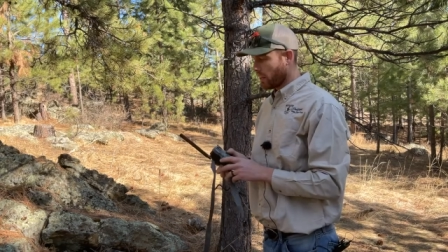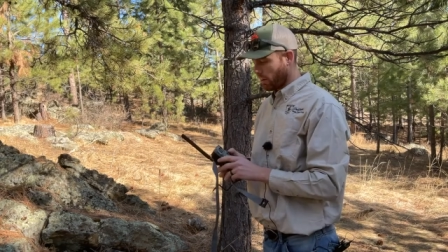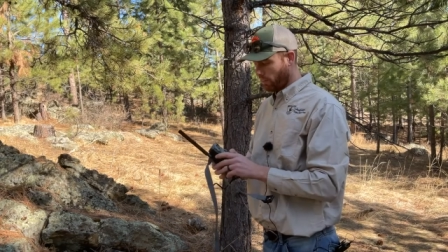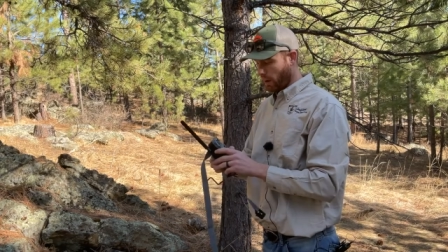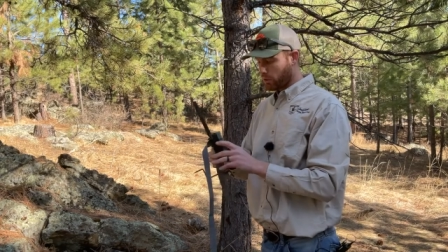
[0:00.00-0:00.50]

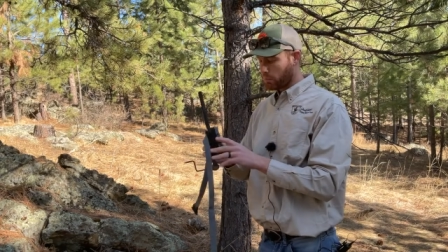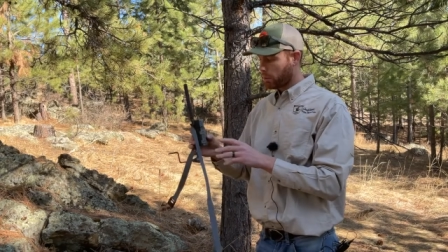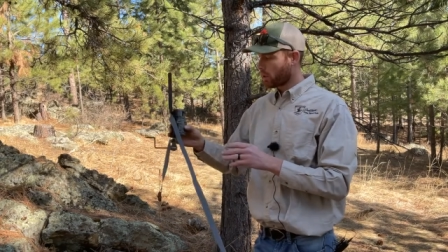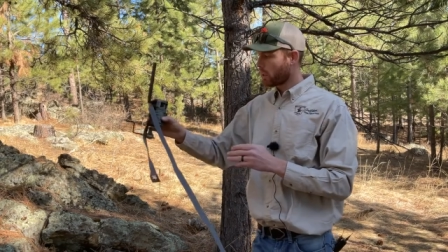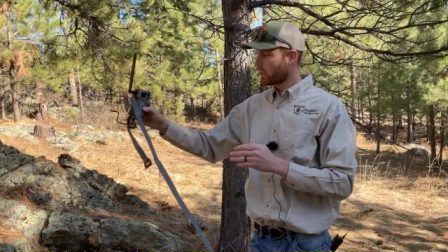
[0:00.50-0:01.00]
If I were to
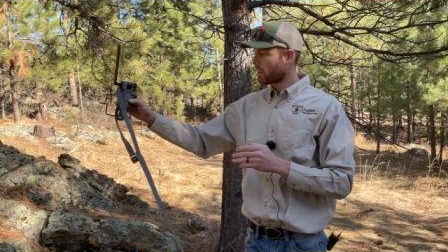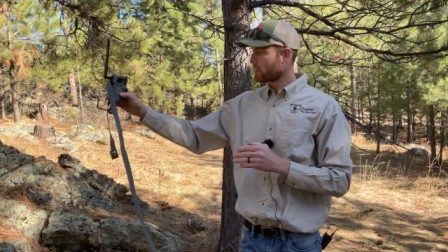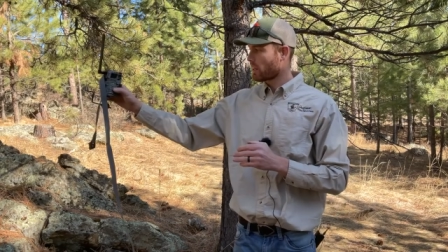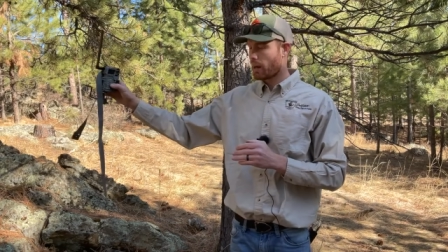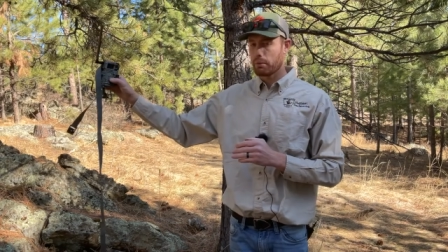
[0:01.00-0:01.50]
put it, this
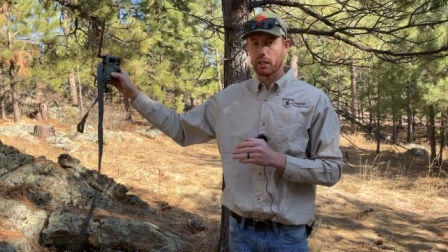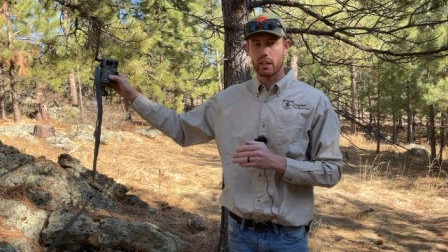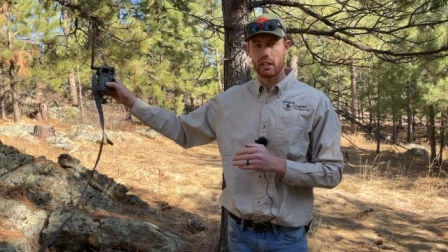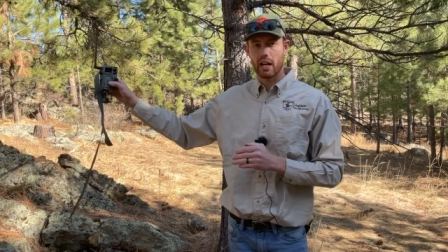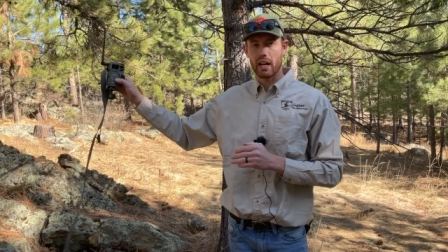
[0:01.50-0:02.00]
camera at a
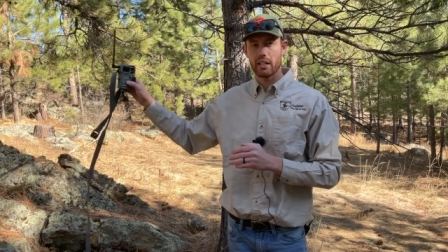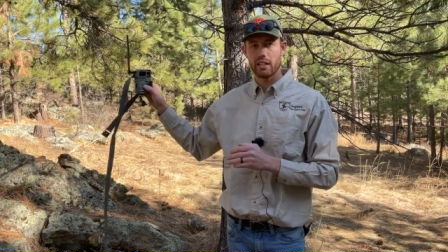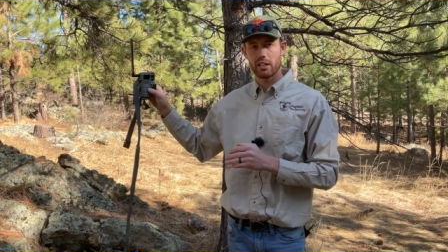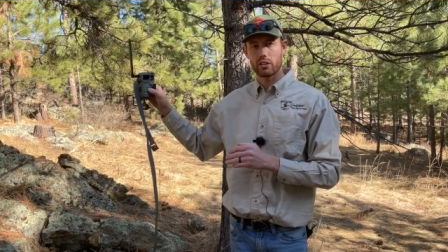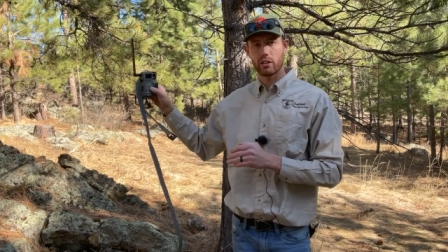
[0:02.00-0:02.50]
90
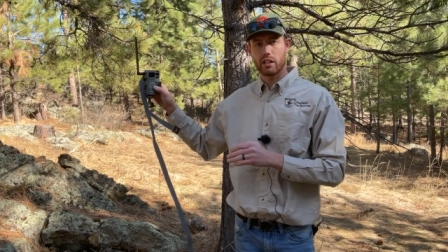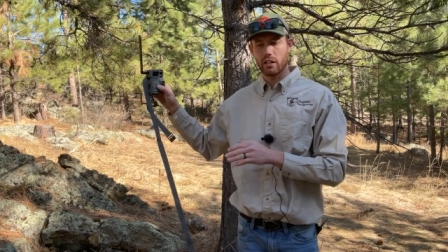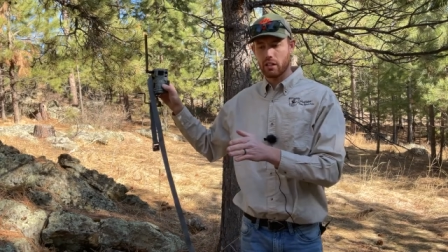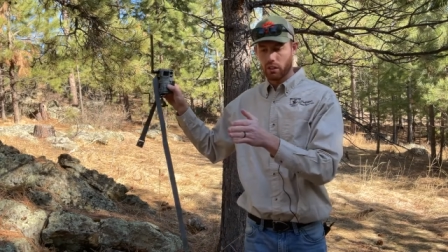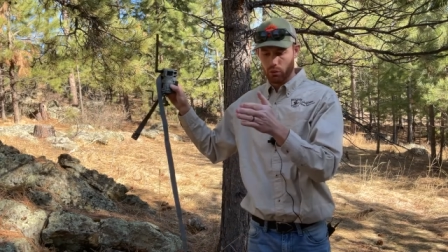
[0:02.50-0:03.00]

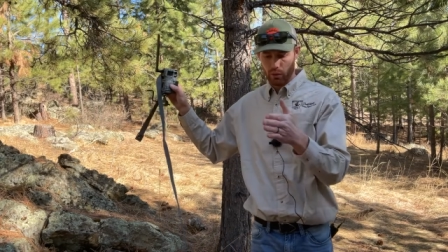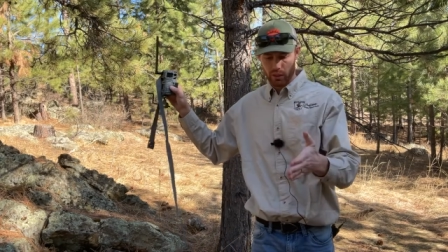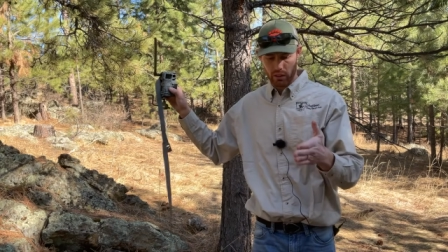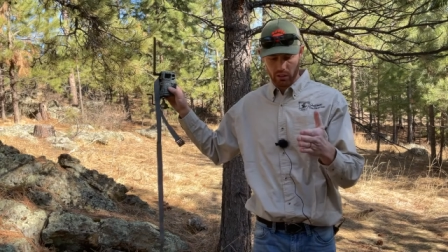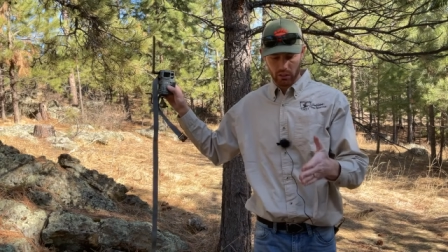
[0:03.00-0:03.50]
degree
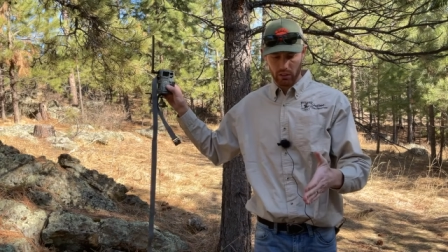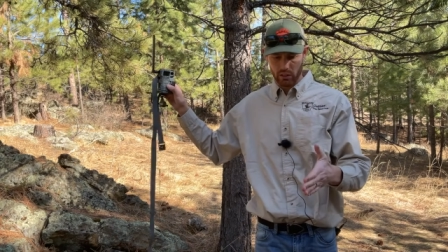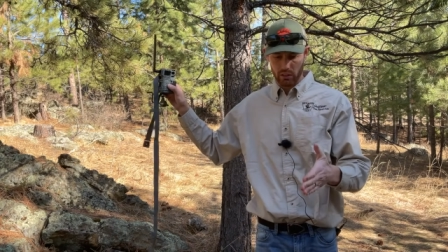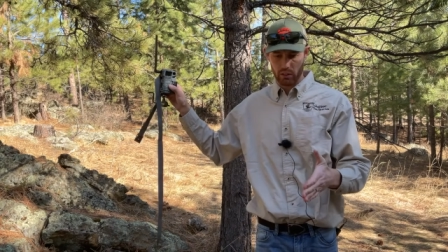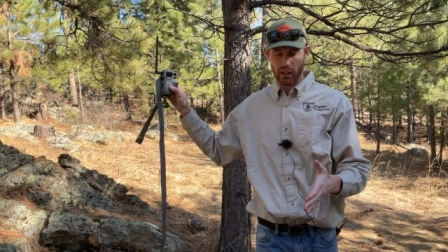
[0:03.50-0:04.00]
with the
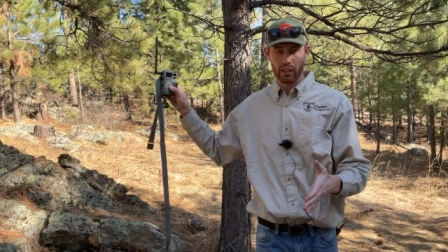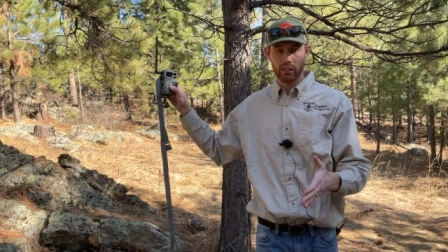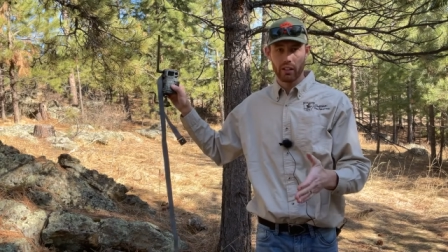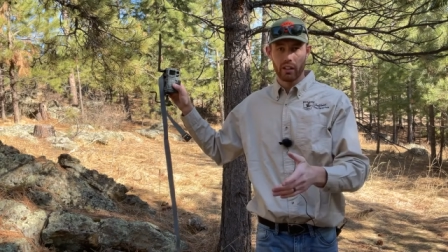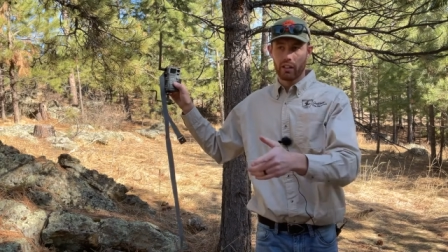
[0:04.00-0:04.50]
trail,
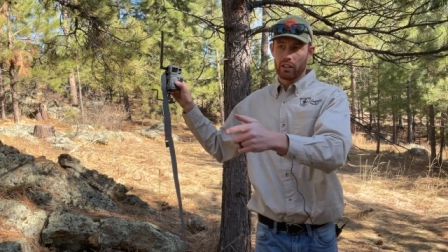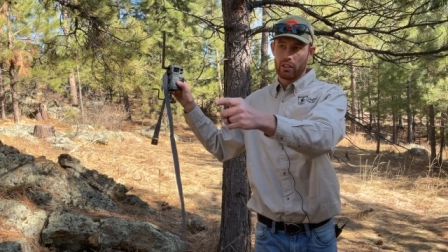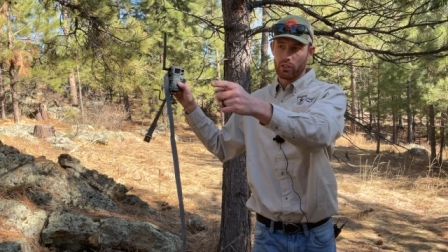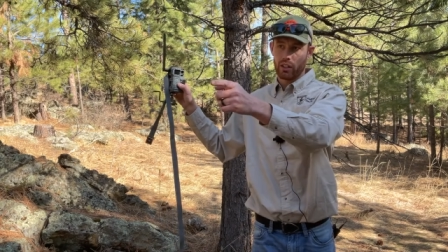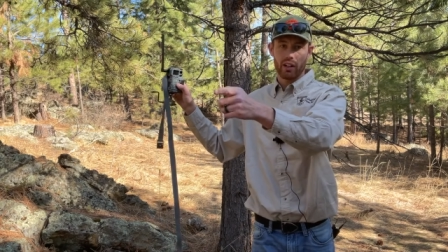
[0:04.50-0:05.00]

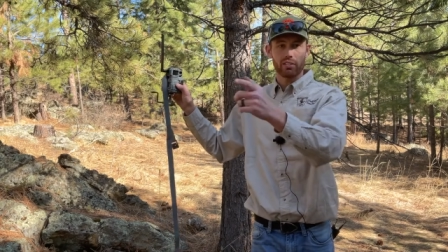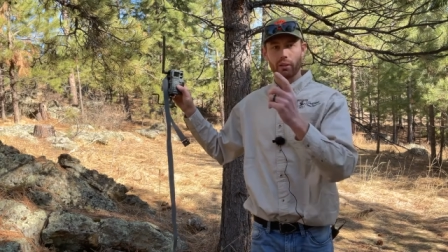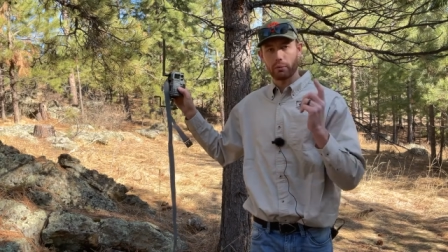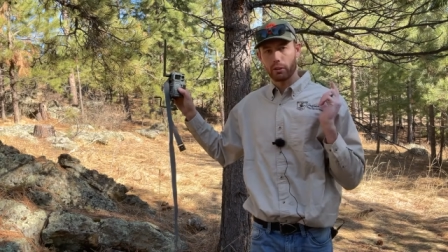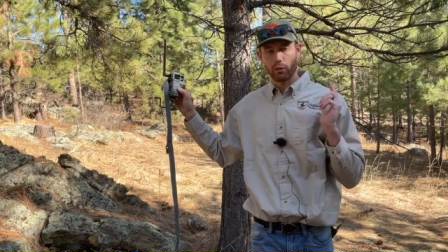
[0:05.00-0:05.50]
you can have
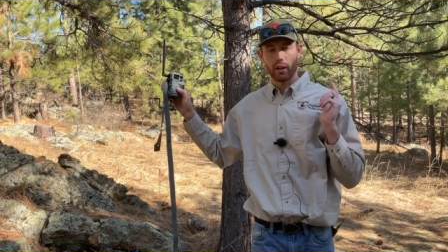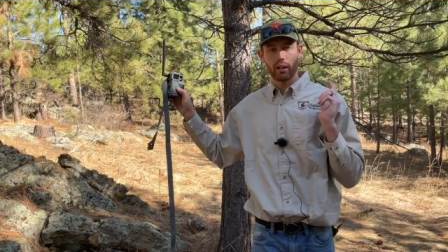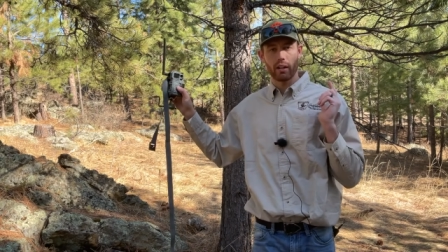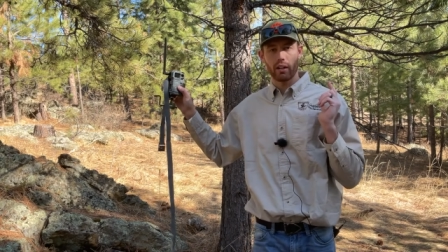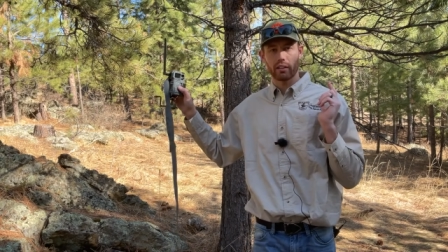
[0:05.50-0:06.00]
something run
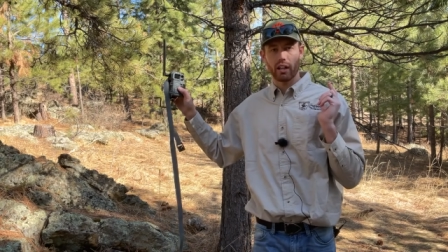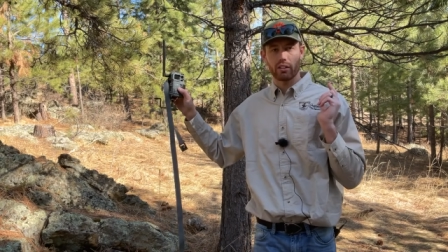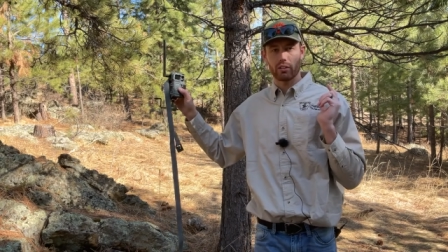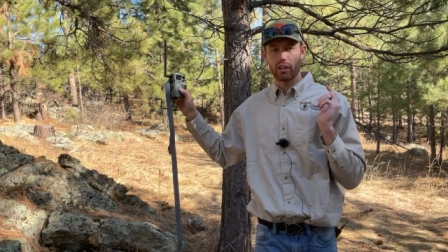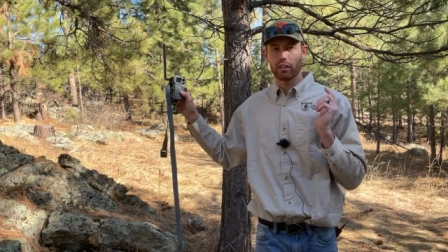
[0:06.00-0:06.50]
along that trail.